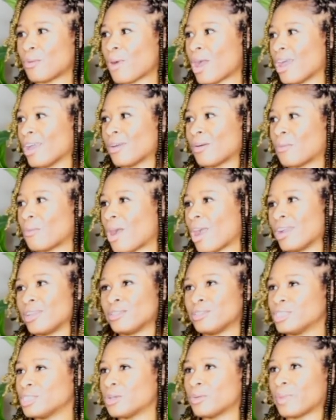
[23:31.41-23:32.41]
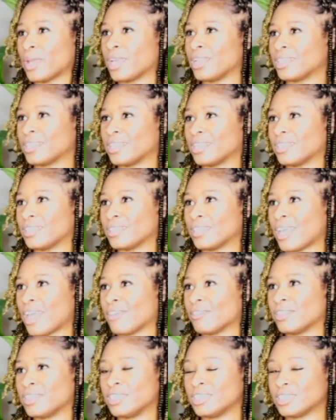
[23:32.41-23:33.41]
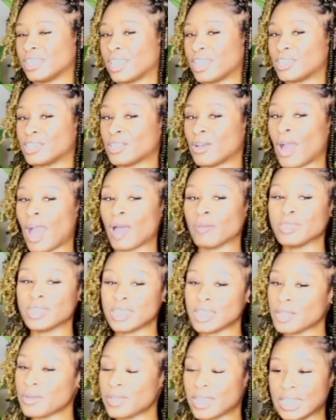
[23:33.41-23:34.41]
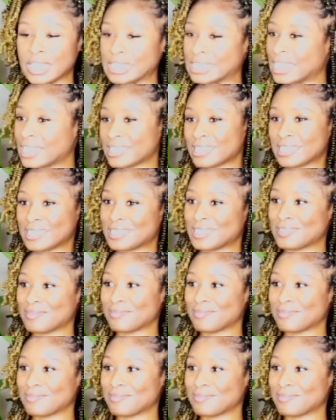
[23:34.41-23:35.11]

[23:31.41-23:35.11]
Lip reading: Like, why are you still panicking after each thing? So I'm still getting tested.